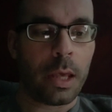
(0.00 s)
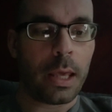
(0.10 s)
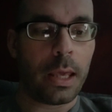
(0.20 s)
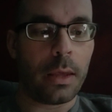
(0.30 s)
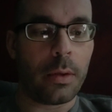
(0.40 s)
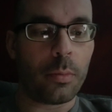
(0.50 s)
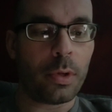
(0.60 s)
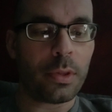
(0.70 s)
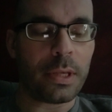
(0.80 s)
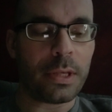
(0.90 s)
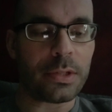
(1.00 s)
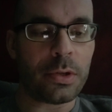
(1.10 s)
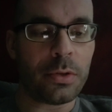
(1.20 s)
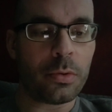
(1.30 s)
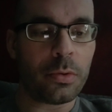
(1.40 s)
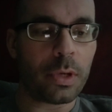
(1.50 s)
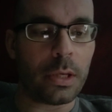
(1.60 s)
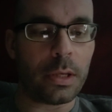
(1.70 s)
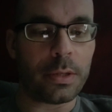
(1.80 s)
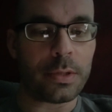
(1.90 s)
And what these do
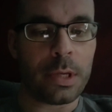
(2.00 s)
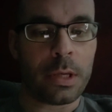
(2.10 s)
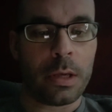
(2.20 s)
is